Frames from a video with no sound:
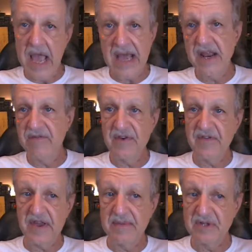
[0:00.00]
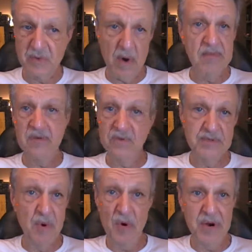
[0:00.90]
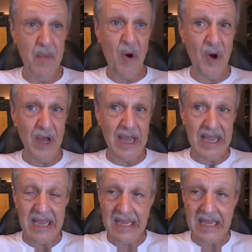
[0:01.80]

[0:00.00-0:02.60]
and every famous woman was born a boy.